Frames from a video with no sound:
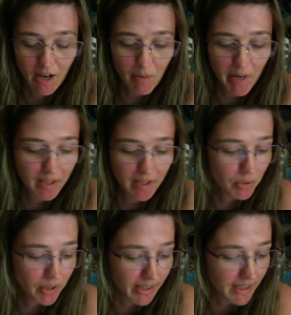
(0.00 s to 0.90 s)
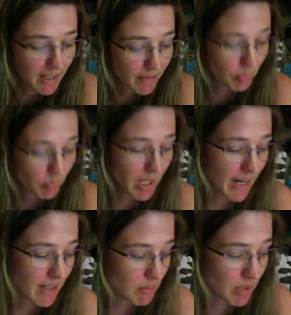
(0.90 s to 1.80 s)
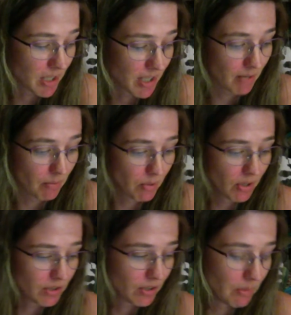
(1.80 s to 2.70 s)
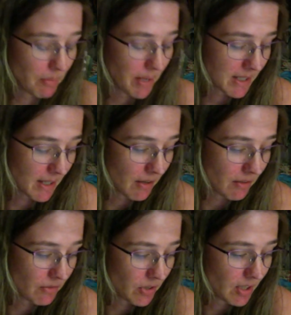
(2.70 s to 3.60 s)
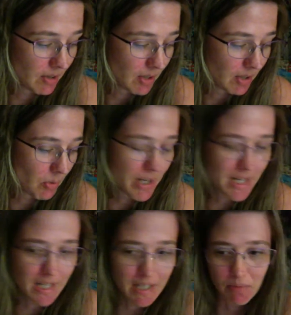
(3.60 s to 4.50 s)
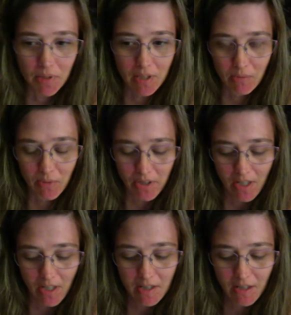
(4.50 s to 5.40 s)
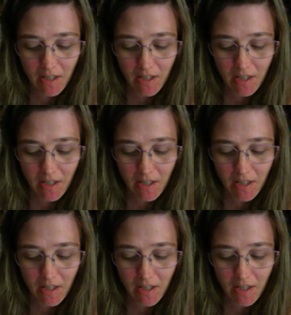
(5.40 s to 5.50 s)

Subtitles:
I'm at a completely different place because I worked on myself. The point is with this